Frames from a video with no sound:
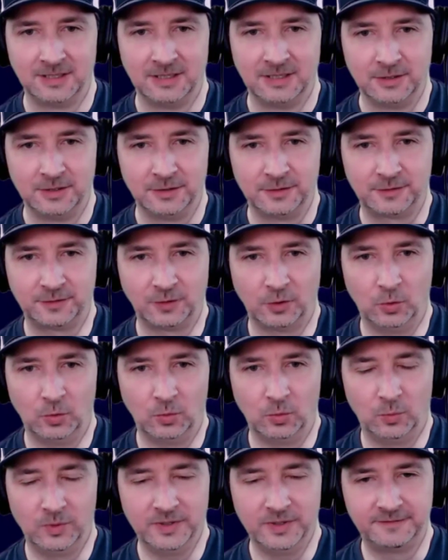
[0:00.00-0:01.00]

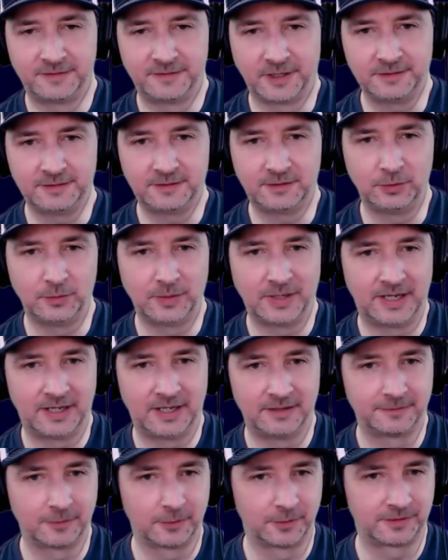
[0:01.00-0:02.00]
So what advice do you
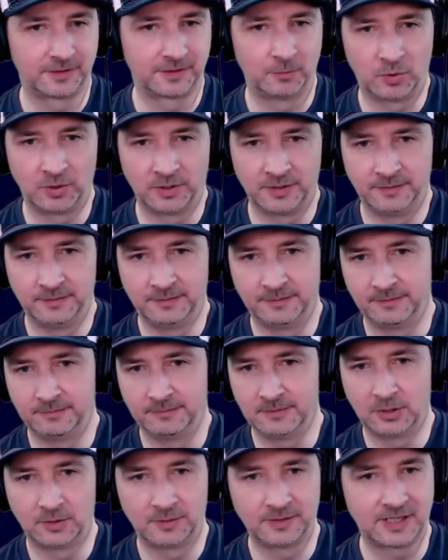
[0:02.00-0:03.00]
have for someone,
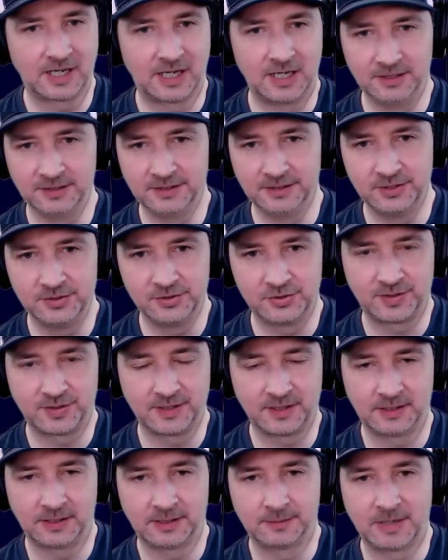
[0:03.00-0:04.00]
you know, in college
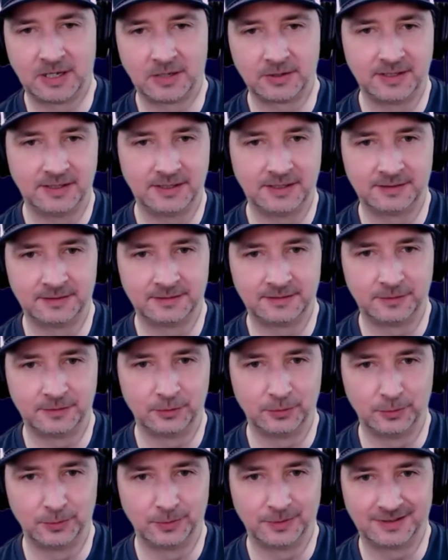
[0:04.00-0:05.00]
thinking about getting
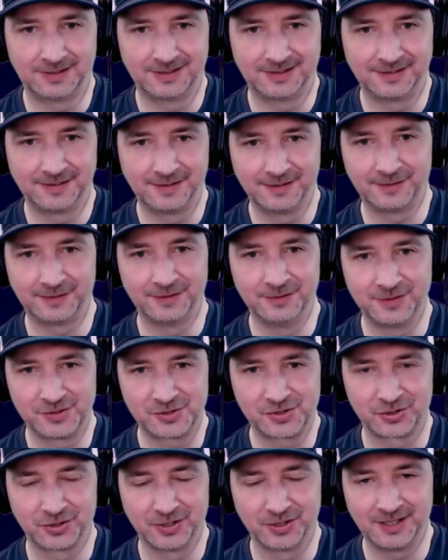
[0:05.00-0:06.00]
into this
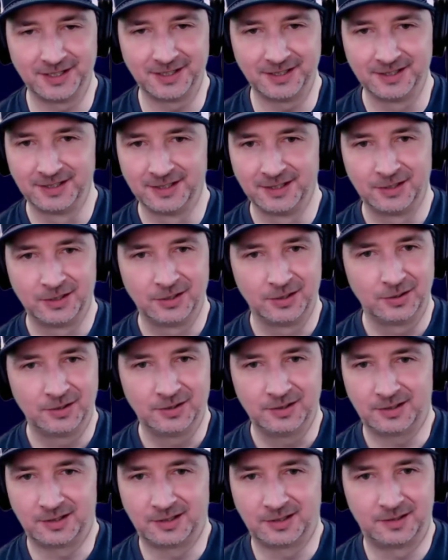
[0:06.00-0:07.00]
industry?
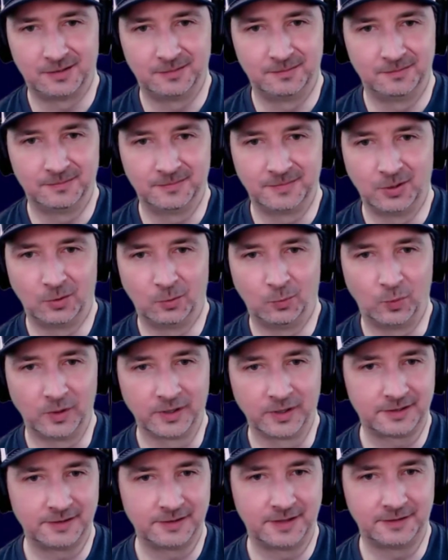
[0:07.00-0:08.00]
You know,
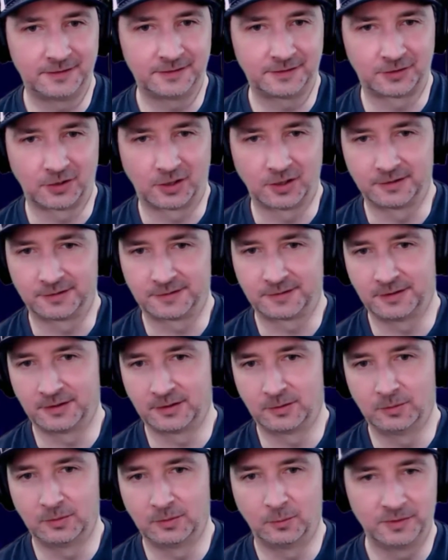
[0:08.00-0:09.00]
where could they start?
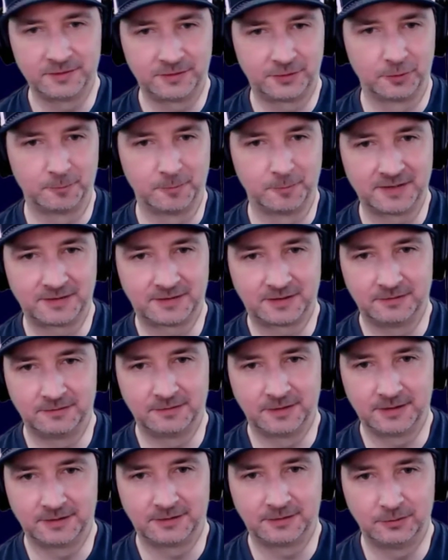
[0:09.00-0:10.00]
Like, what's your best
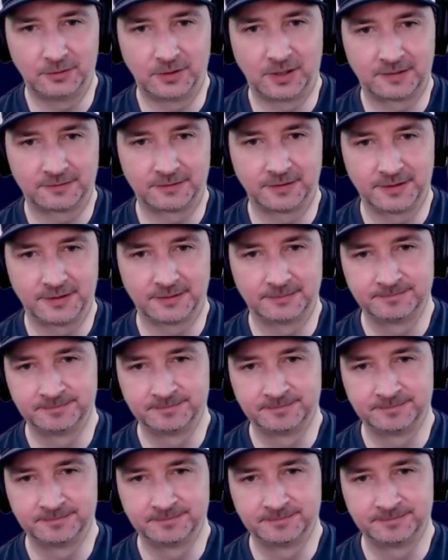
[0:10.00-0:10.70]
advice you'd offer them?